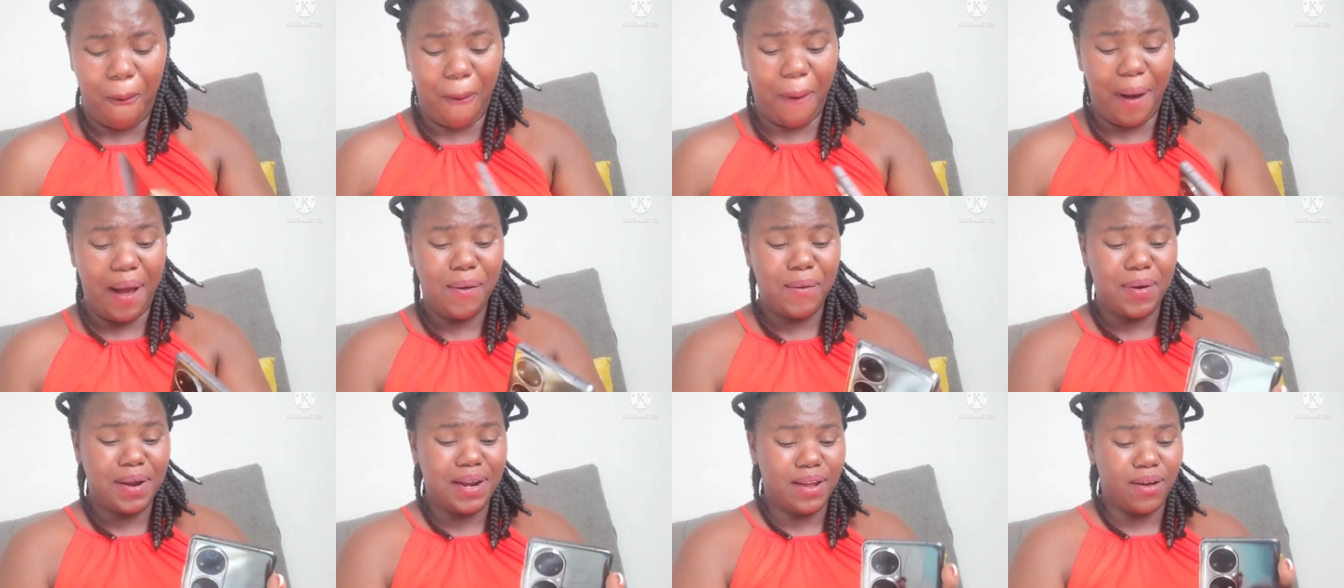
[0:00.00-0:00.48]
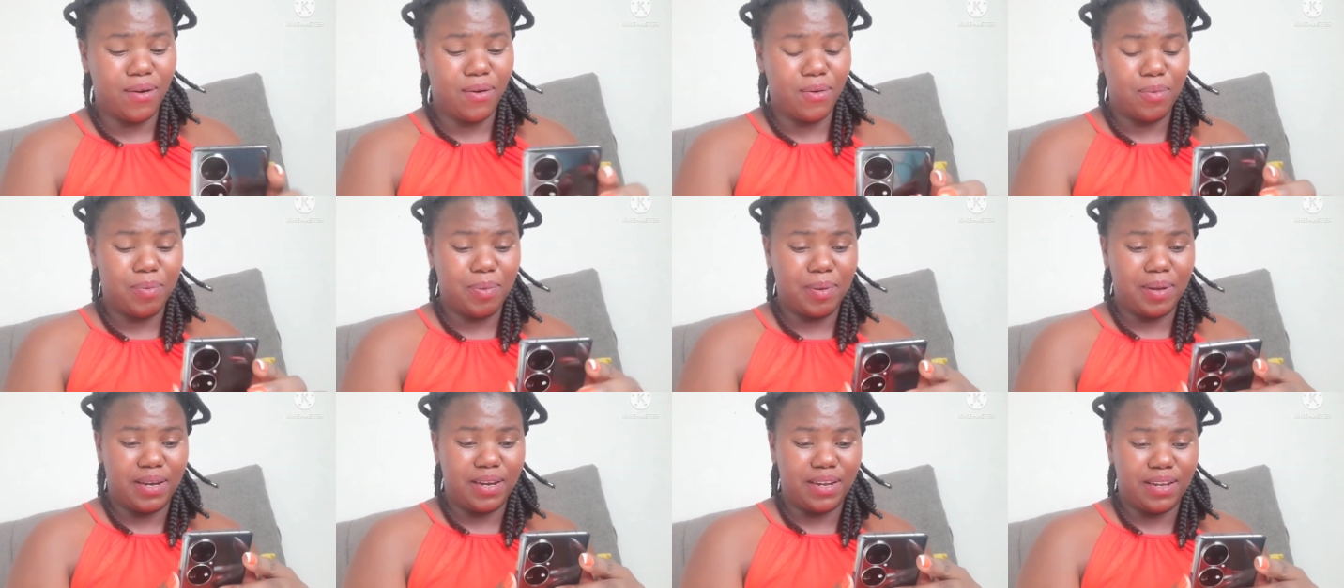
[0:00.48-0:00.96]
I wanna
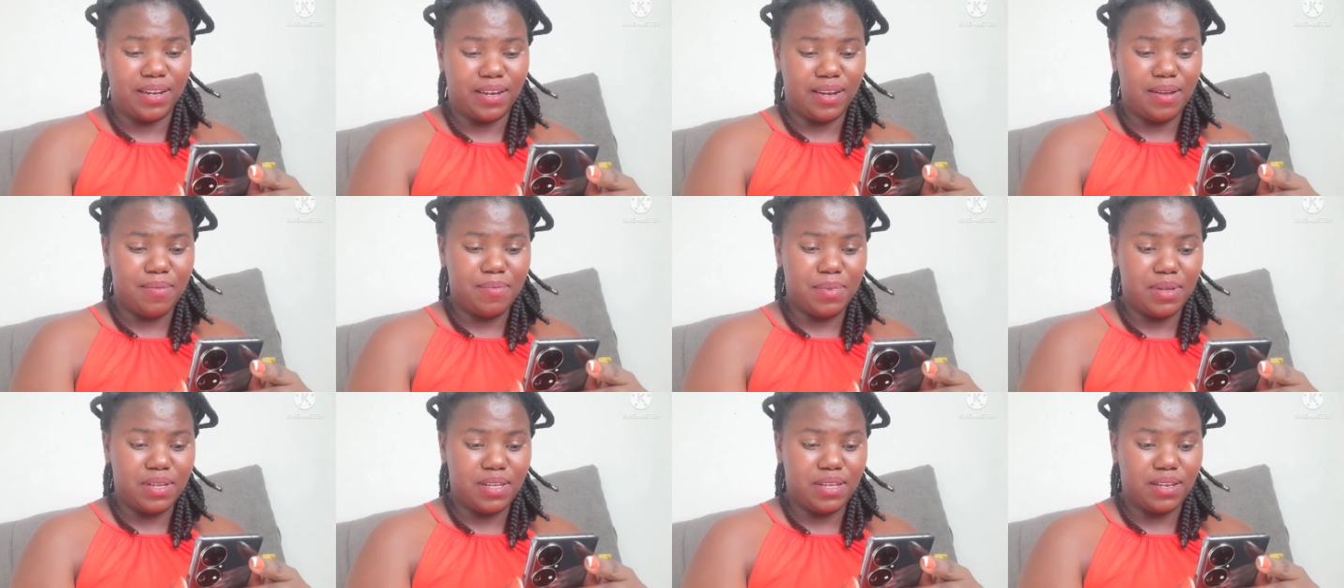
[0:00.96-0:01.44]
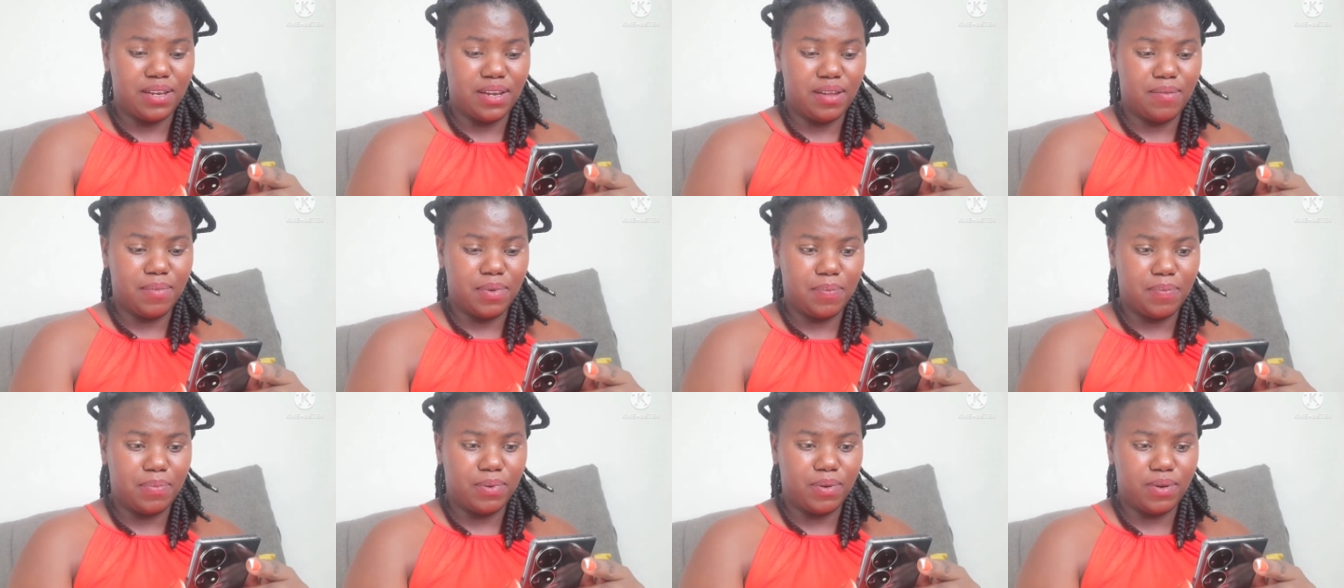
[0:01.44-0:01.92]
open it. Let me
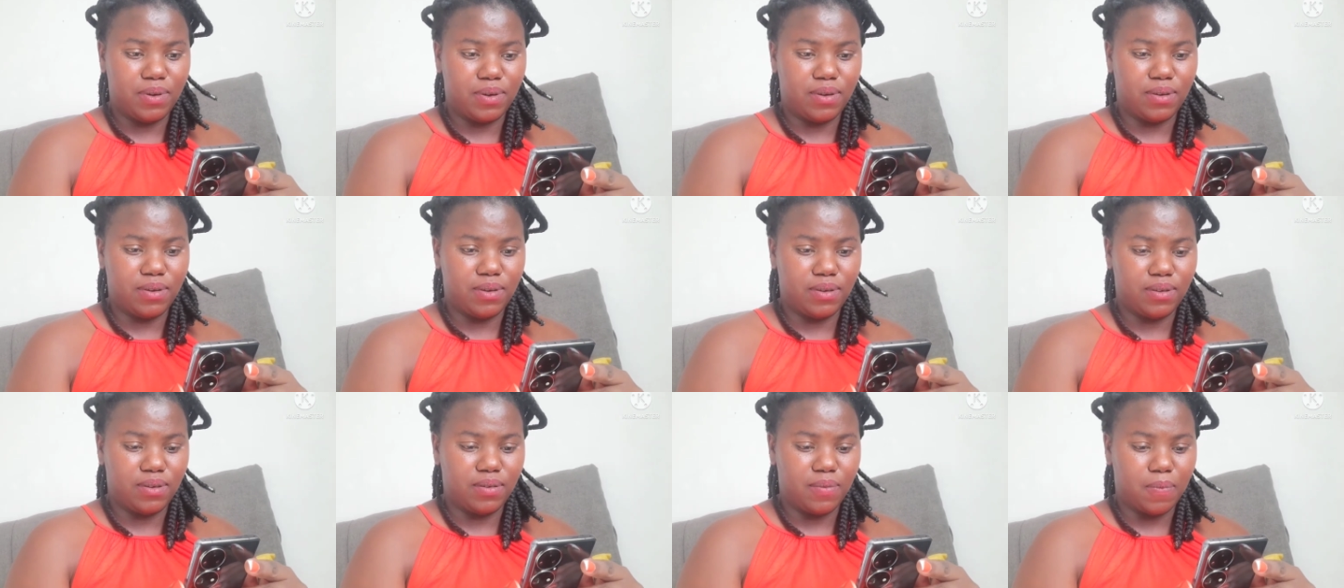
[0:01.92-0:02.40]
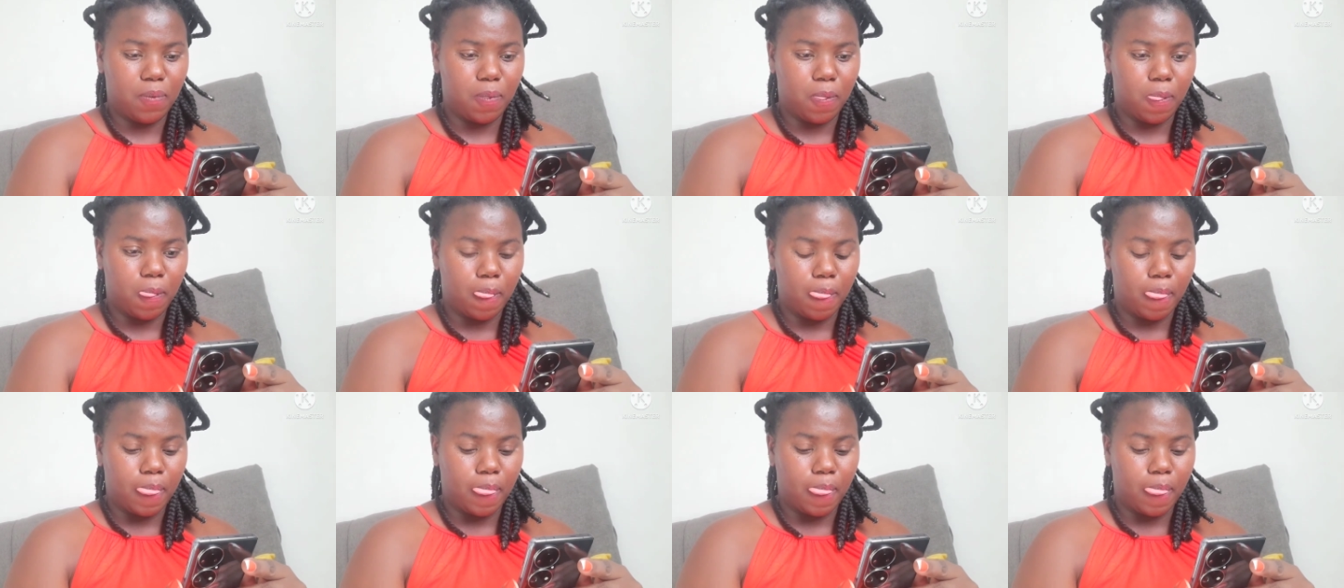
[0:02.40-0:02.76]
put it on.